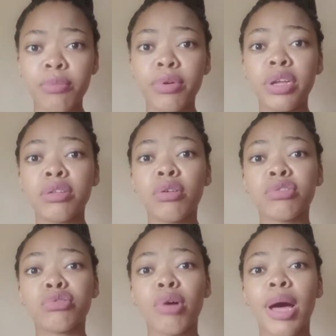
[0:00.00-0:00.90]
Bullying
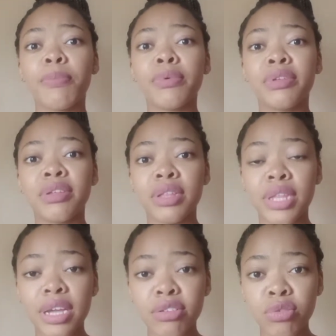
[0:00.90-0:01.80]
also happens in
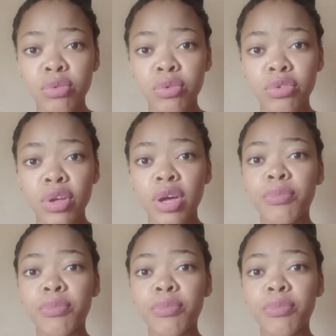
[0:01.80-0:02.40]
day schools.